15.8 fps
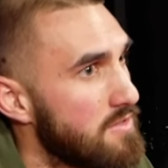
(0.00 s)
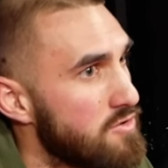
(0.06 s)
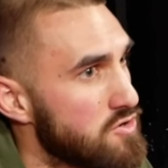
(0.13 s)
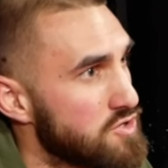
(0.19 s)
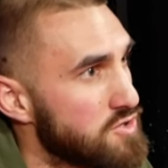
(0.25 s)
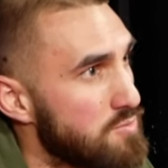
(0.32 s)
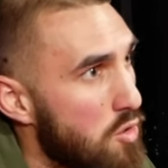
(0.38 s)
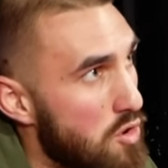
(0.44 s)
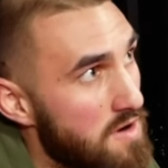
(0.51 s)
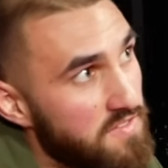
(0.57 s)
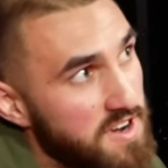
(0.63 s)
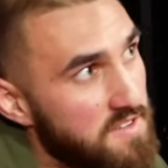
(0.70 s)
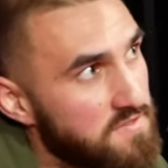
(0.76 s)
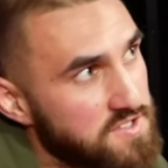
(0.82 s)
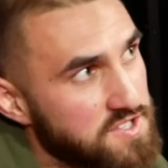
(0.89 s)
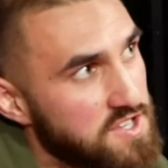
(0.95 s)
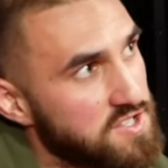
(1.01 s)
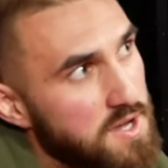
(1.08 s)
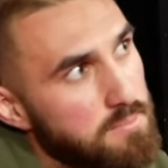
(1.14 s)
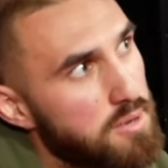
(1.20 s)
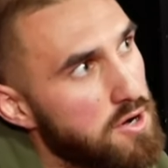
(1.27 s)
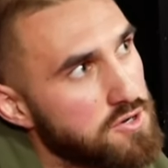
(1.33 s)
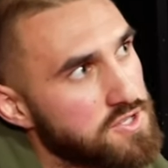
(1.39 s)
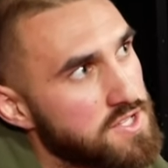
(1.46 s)
there's more of an emphasis on
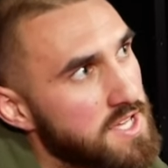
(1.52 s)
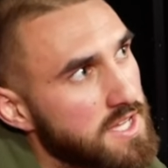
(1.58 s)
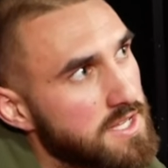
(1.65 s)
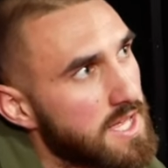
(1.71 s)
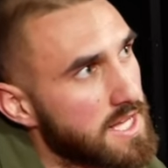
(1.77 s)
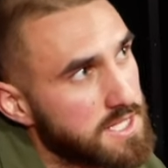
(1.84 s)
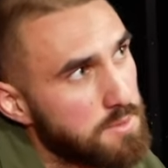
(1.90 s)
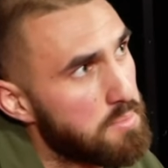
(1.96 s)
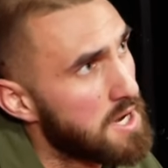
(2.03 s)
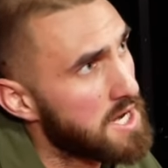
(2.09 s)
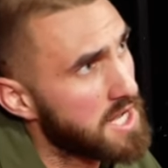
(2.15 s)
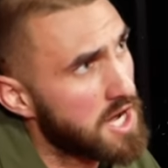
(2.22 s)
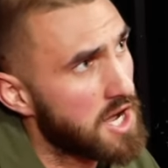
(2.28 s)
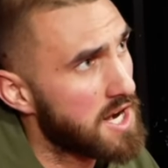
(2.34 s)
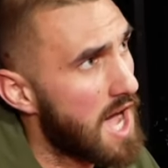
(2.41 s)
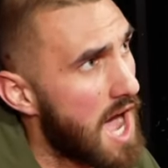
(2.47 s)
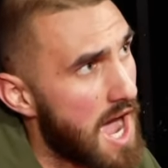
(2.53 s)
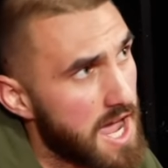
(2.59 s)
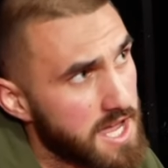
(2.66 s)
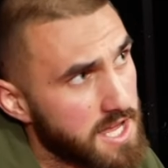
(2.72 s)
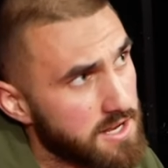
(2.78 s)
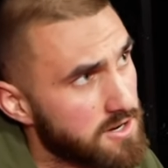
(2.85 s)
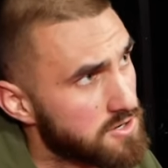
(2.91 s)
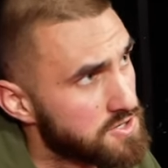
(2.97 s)
posing, like depending on
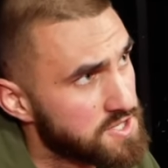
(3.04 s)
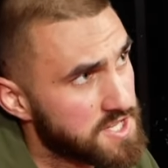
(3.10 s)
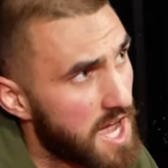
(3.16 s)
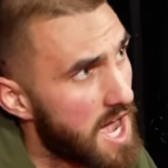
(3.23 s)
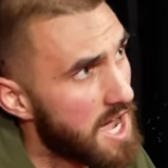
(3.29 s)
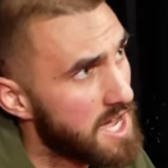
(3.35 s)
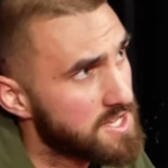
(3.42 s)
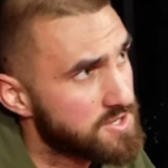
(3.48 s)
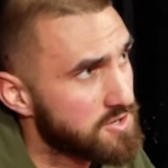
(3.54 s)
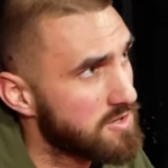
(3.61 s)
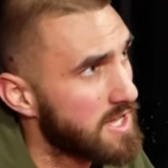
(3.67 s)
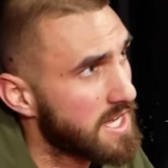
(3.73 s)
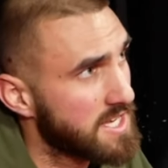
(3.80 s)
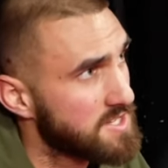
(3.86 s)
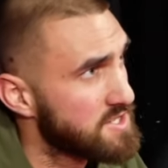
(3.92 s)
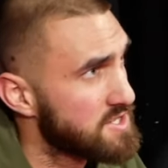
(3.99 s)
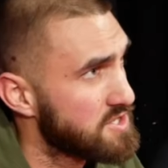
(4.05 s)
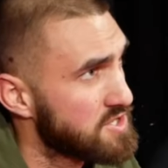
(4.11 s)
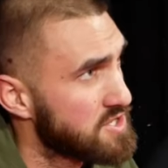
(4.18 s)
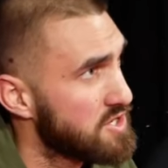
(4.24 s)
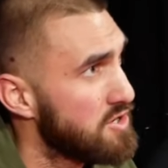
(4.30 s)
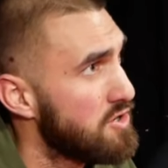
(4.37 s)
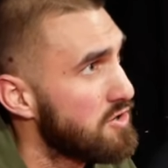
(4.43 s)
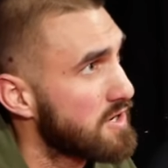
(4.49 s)
height or size, or like is it
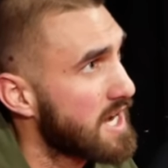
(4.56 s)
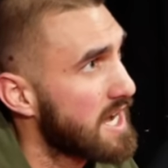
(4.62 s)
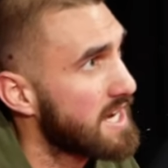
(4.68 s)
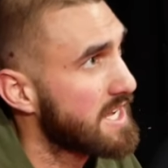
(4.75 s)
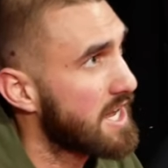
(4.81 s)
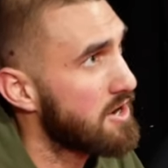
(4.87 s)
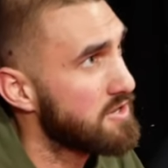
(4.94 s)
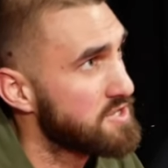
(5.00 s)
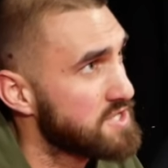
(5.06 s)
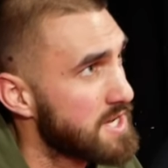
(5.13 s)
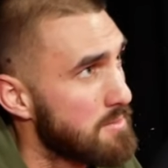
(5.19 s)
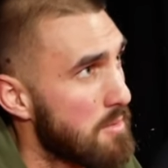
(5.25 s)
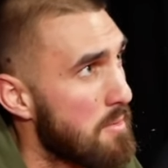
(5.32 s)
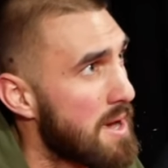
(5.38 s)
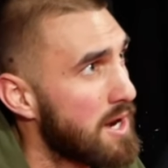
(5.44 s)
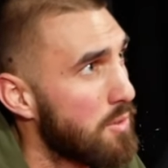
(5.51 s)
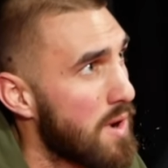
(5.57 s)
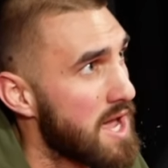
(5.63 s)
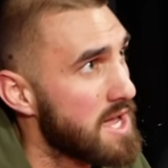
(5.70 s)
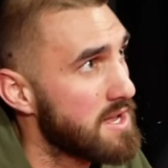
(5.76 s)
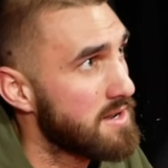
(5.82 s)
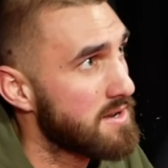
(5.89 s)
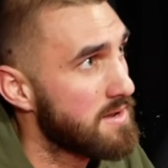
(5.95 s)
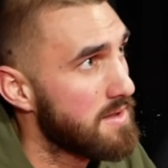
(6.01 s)
still kind of carried the same amount of weight?
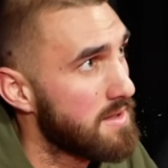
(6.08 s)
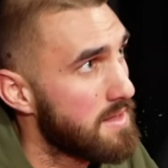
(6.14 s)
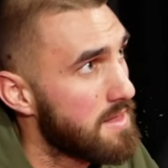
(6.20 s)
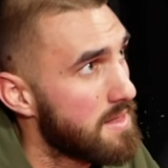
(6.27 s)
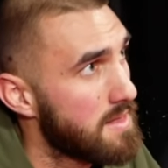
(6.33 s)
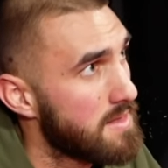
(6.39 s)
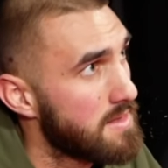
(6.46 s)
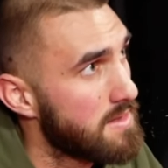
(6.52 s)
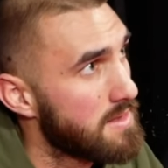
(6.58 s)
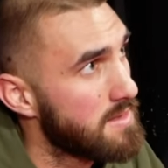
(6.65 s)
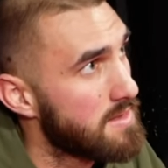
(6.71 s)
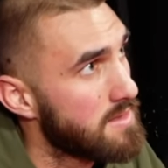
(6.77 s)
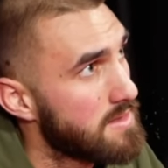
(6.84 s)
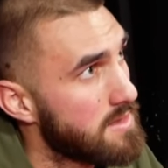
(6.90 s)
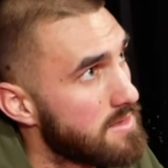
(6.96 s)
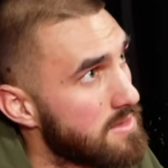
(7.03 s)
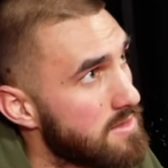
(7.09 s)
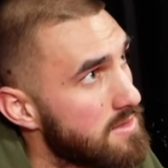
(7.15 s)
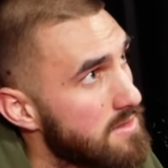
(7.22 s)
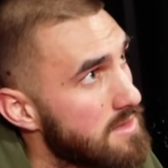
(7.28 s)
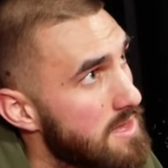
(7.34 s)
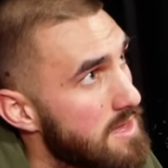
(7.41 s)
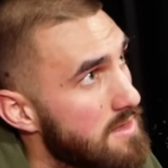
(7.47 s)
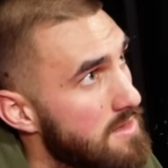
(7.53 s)
Yeah, the less muscle you
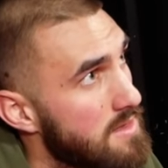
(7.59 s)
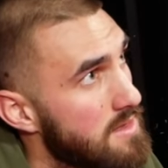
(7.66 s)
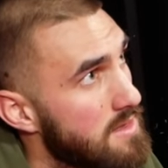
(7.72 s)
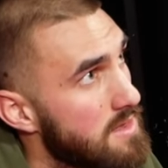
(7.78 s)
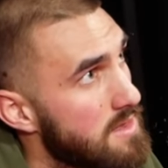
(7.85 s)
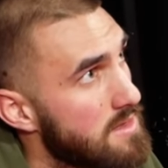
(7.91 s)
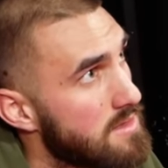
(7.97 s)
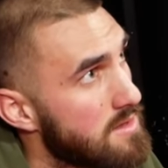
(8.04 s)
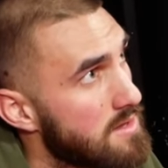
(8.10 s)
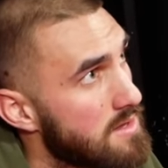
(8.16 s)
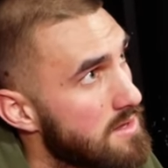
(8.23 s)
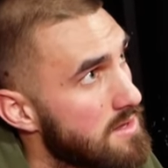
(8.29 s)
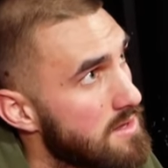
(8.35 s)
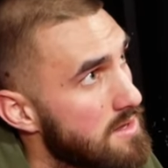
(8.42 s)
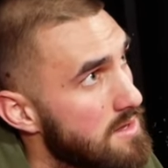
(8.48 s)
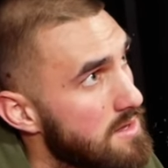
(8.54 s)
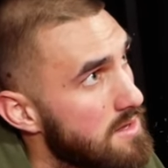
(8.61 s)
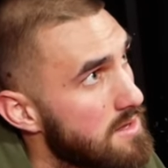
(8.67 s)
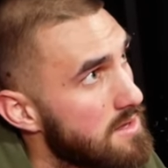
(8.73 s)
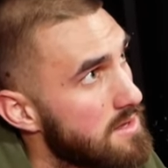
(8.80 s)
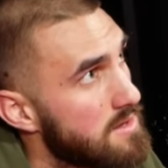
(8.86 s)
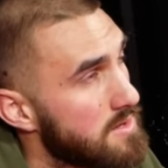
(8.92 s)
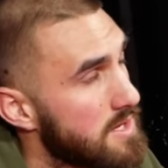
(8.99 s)
have, the more important the